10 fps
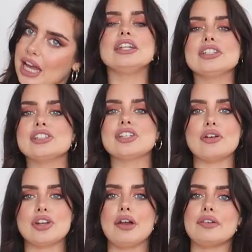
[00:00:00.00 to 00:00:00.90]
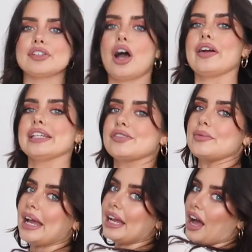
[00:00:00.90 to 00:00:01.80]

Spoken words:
I just don't know if Zara is for me.